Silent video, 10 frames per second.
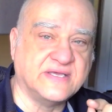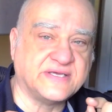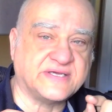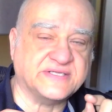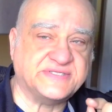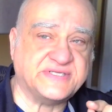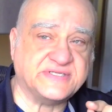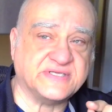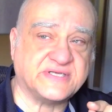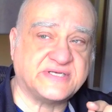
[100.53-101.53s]

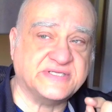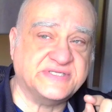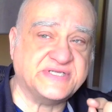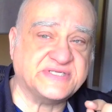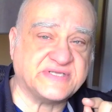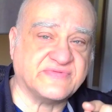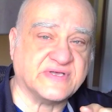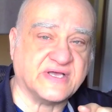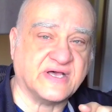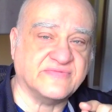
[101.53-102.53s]
consist of
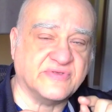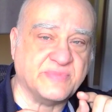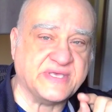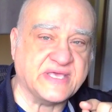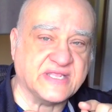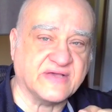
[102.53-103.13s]
the beginning